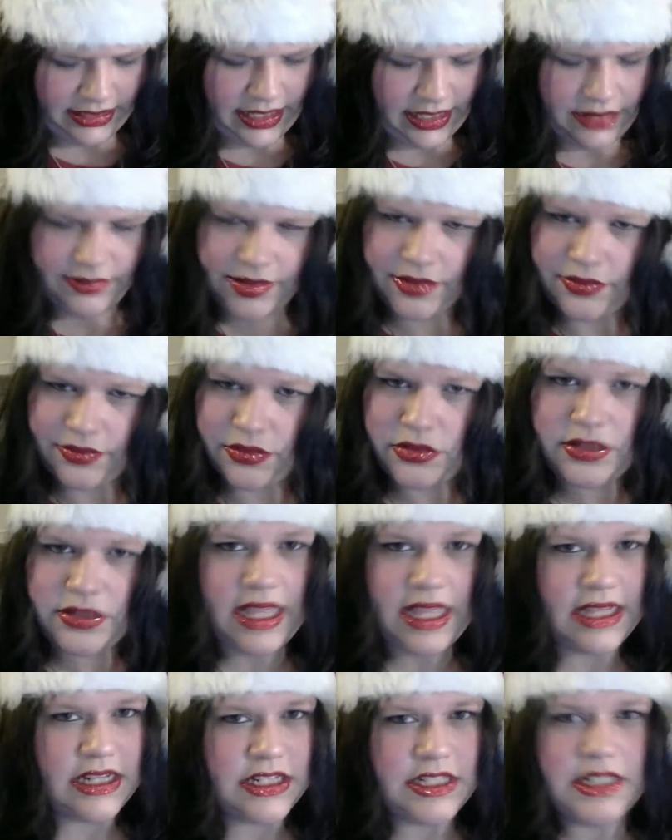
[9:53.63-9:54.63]
get rid of all the
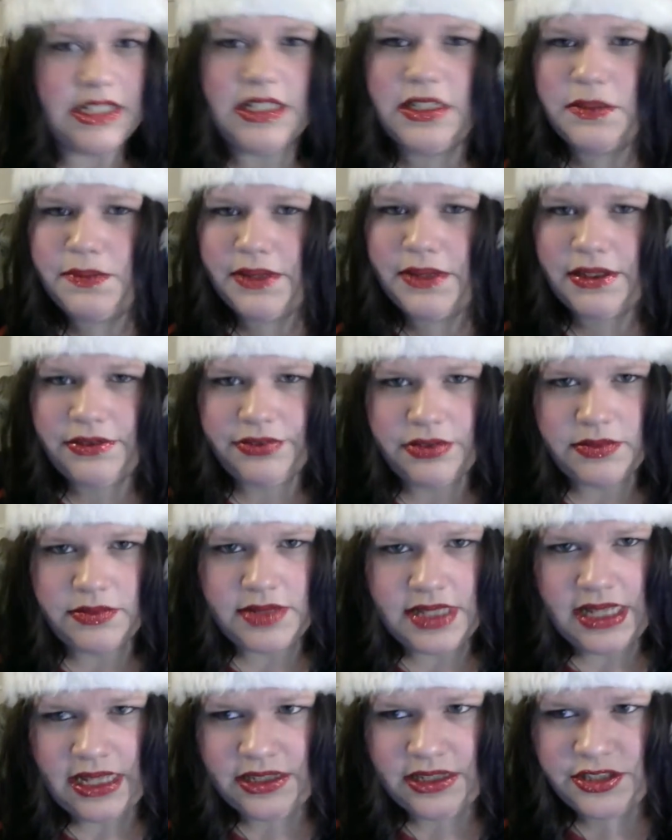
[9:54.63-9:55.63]
energy that's been from
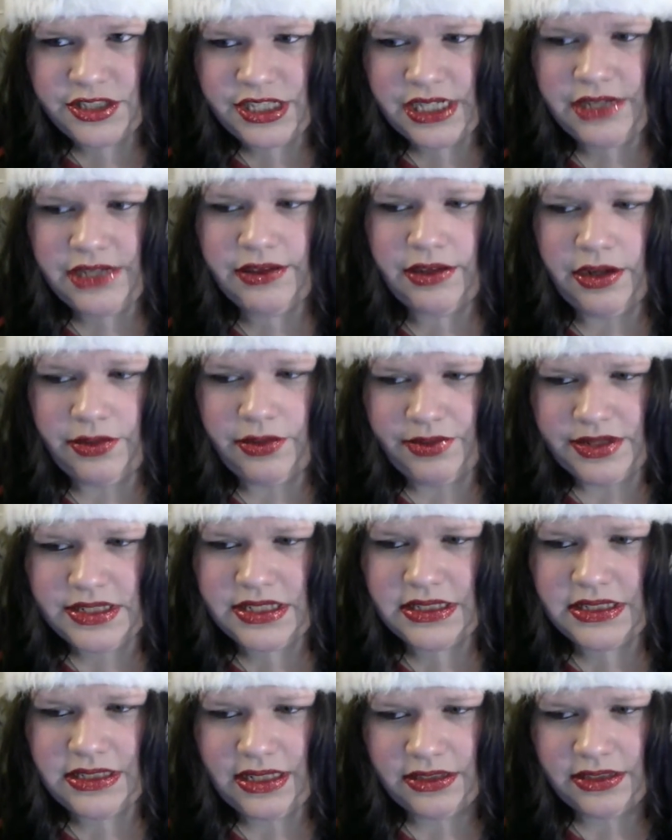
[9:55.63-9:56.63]
the last year and go into
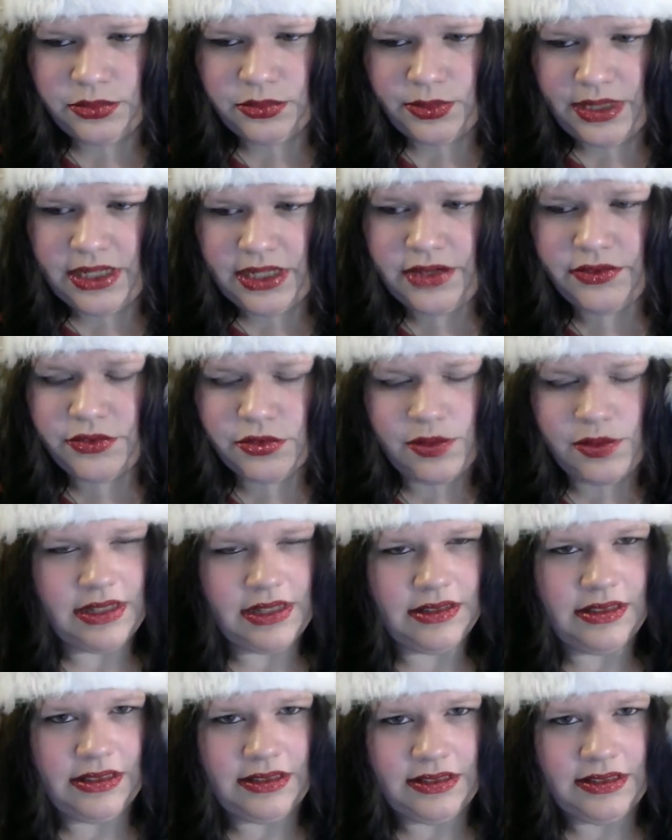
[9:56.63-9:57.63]
the last week of
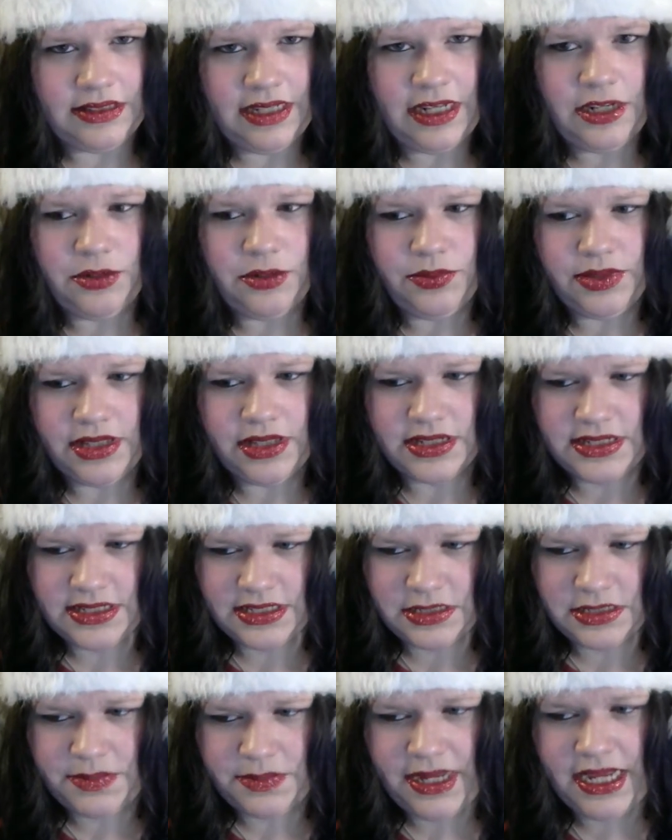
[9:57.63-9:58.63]
2016 with
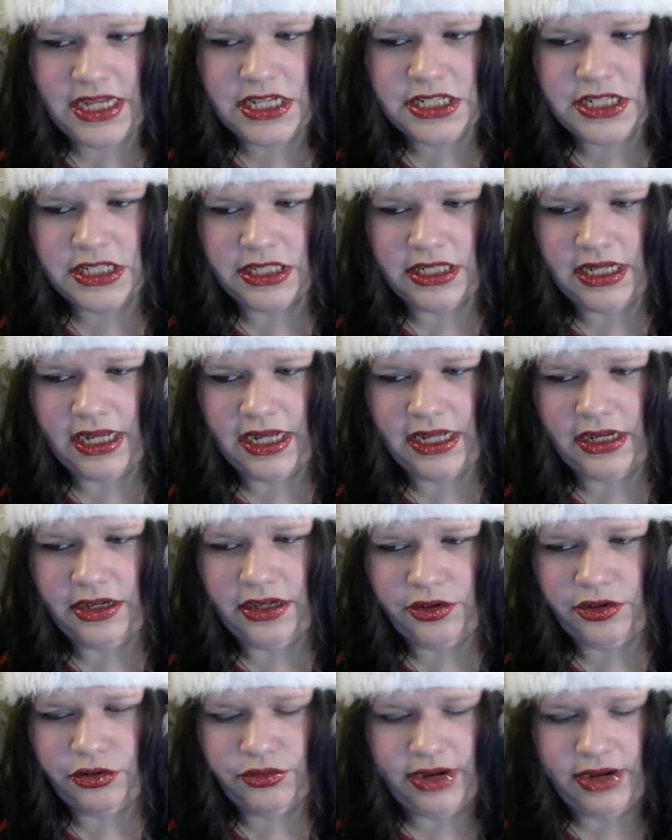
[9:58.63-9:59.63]
anticipation
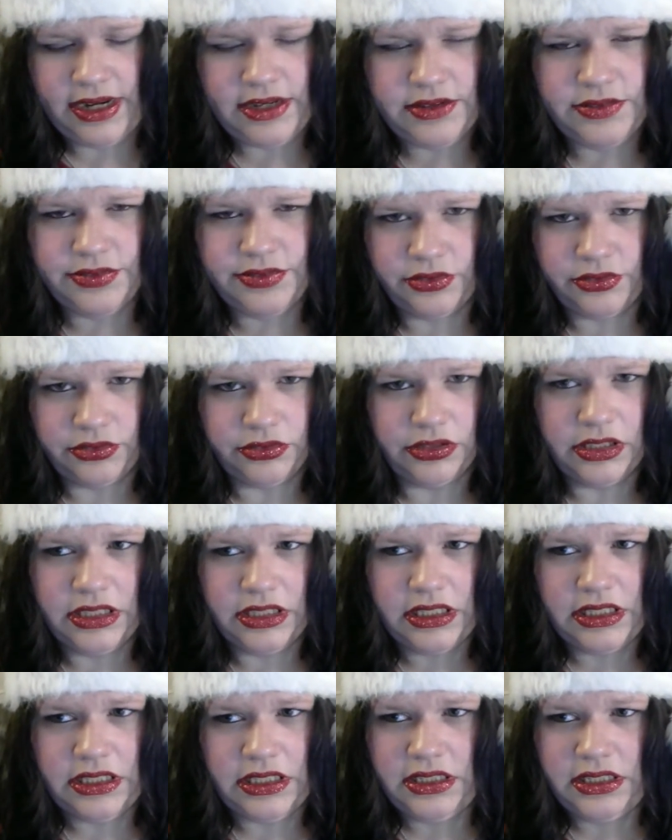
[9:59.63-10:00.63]
and grateful
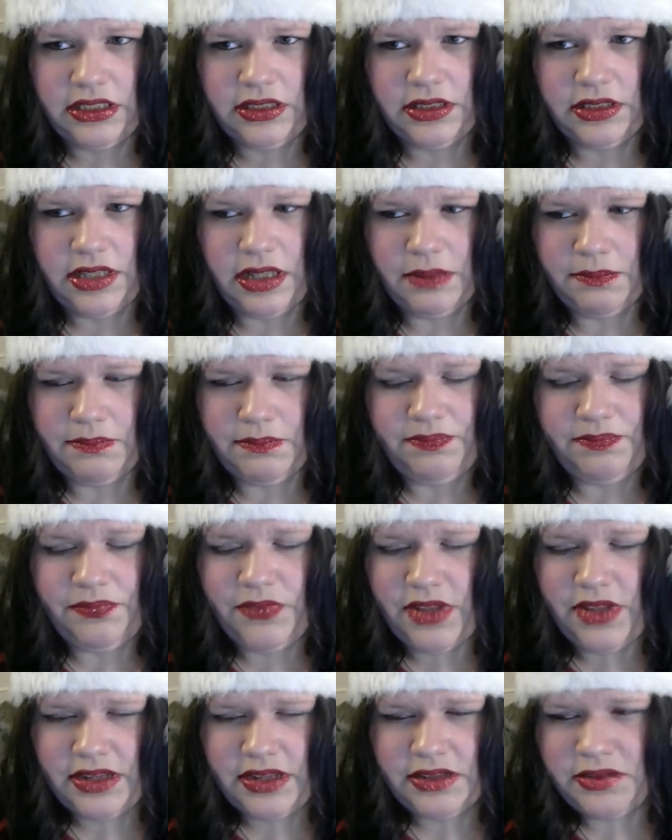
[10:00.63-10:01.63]

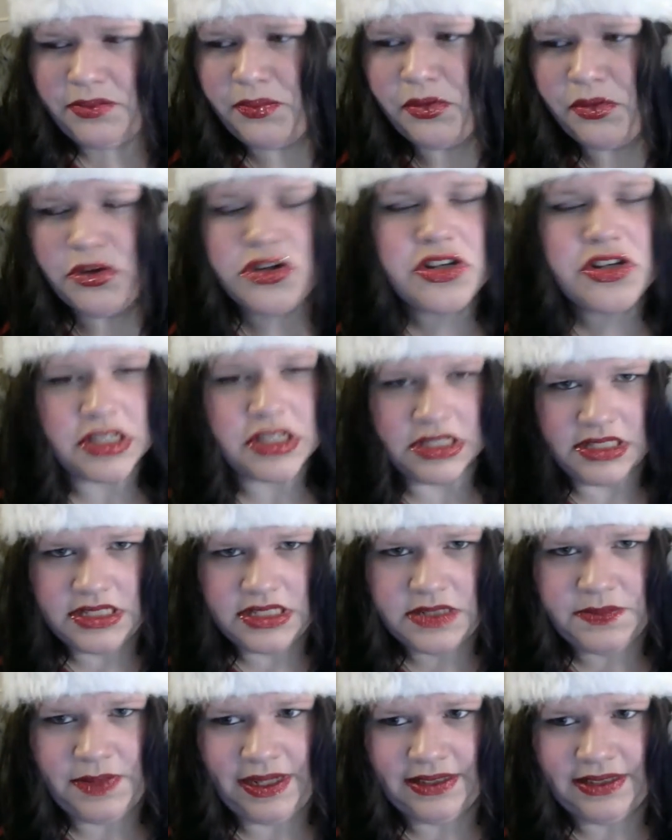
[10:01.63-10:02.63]

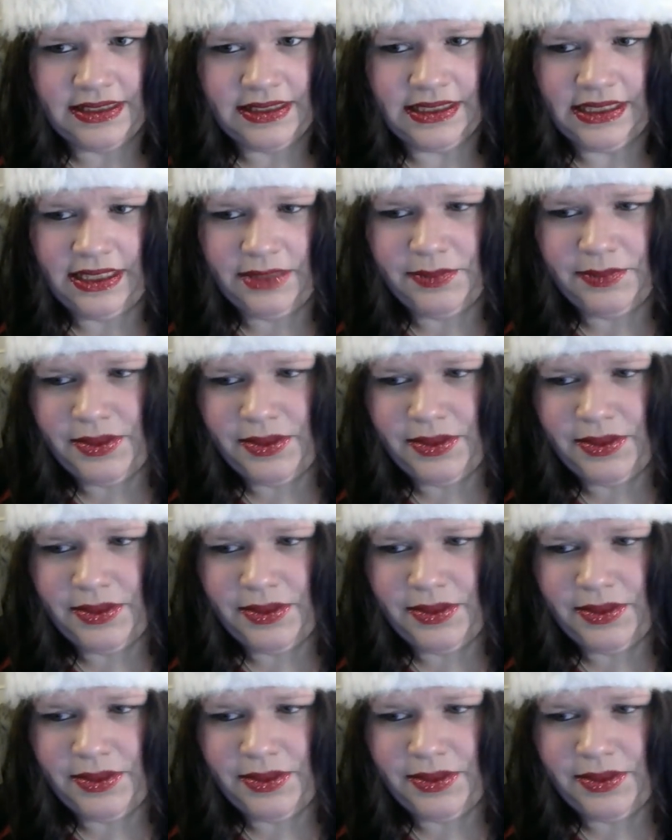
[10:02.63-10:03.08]
abundance, basically,